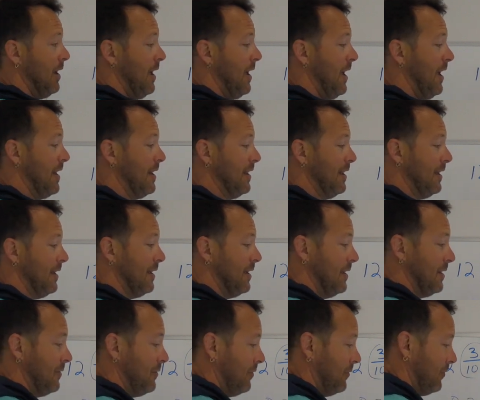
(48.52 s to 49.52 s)
And
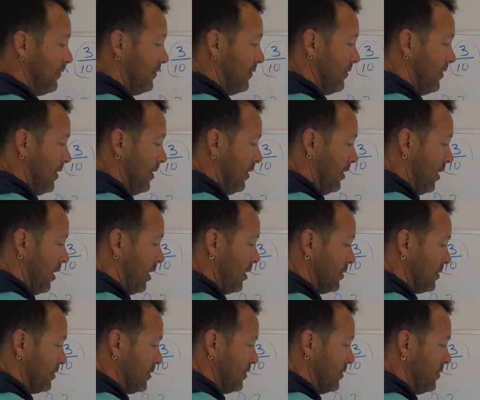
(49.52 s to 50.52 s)
if there
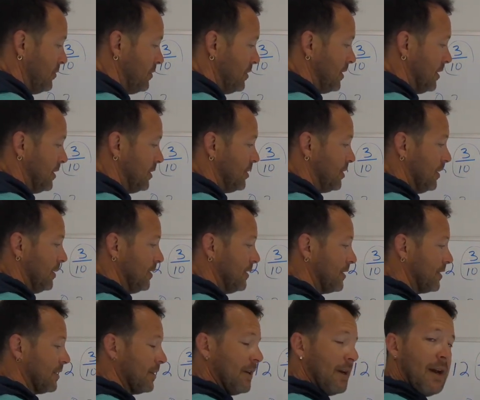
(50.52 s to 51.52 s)
are two
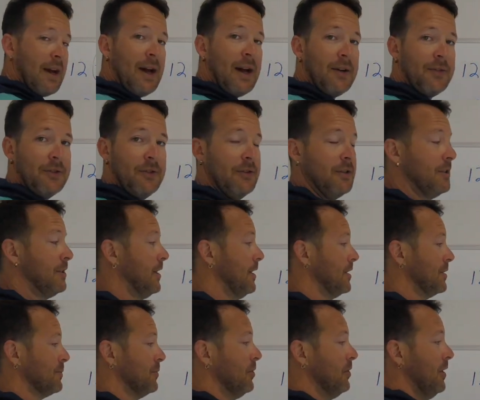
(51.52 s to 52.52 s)
digits after the
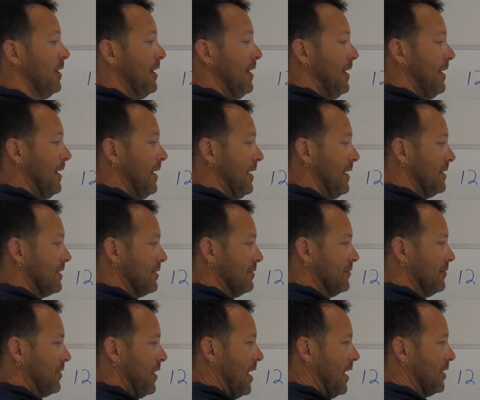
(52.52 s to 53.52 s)
decimal, it's a
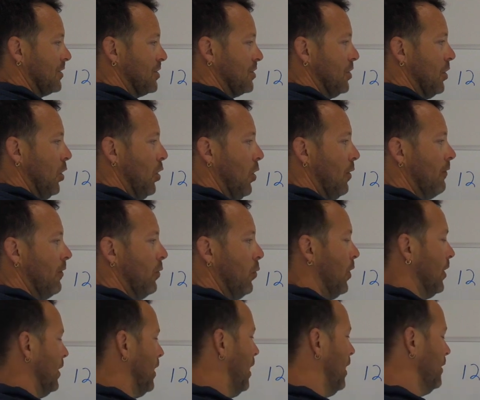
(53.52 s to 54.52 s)
fraction over
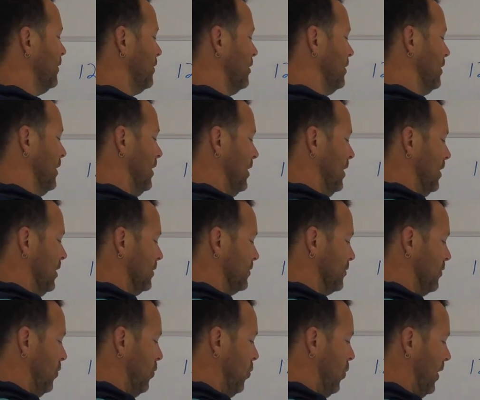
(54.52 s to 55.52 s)
100.
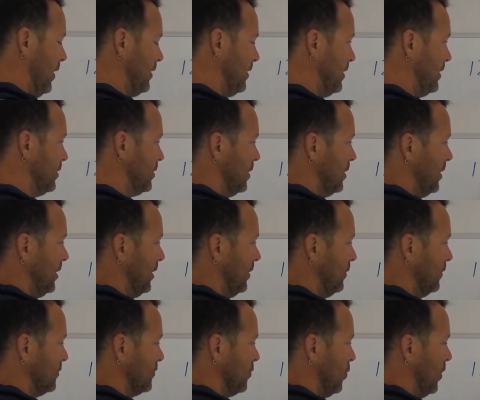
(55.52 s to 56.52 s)
So one digit
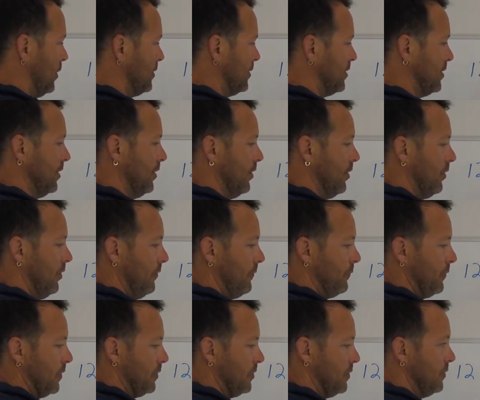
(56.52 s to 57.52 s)
equals 1 0,
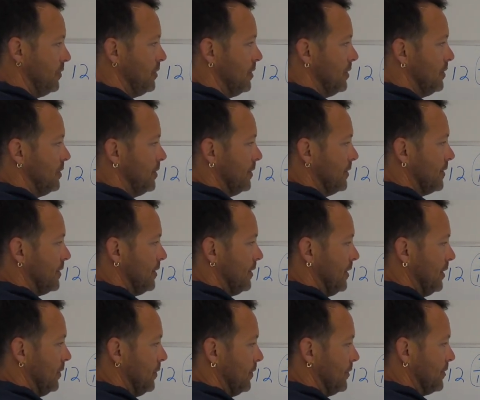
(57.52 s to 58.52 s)
two digits
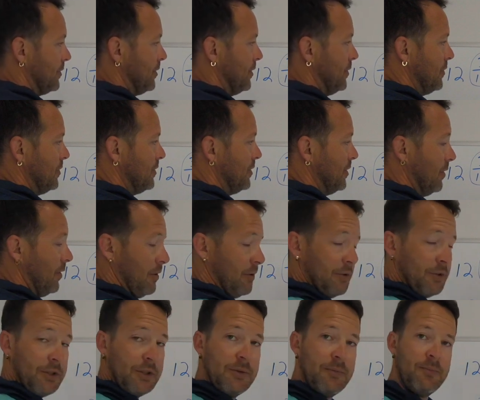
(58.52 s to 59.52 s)
equals 2
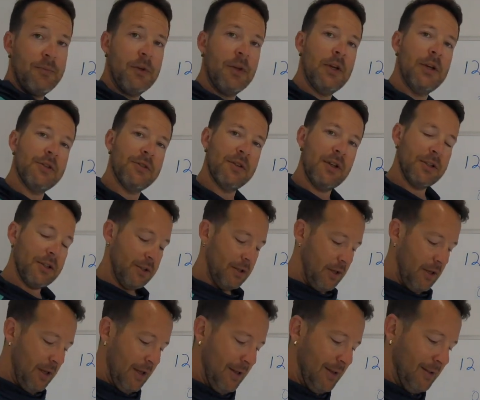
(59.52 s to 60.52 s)
zeros. Okay, so that's
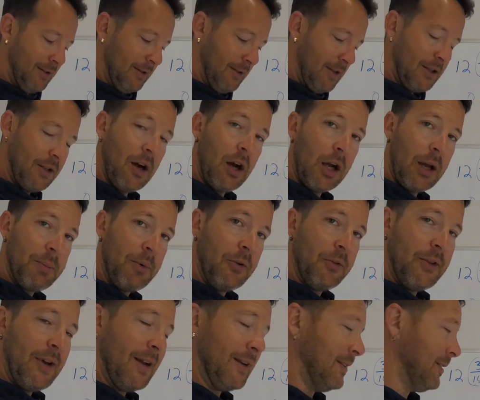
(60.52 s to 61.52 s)
the hint, and they talk about
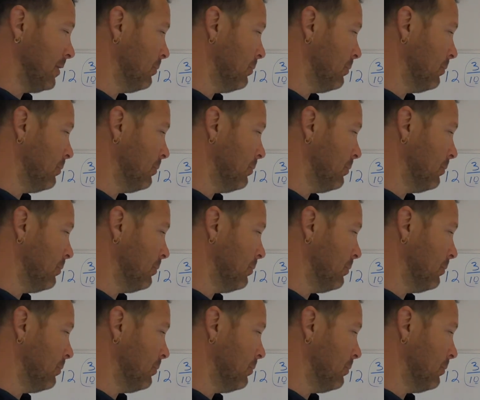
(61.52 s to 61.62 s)
that in